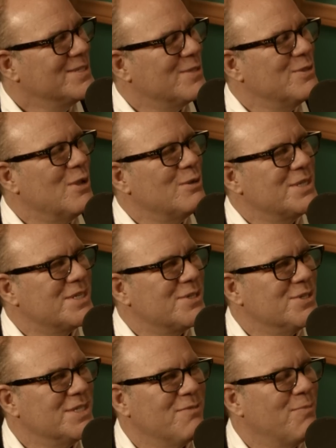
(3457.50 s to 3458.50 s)
no
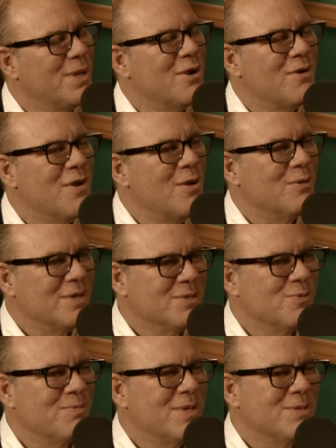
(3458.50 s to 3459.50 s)
decisions have been our own.
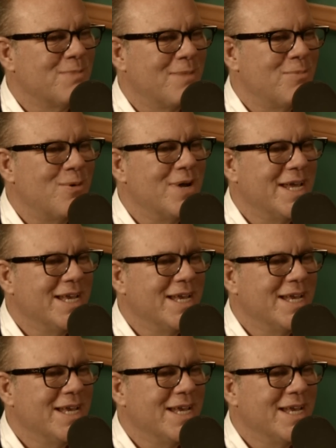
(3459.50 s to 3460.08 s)
Is my point.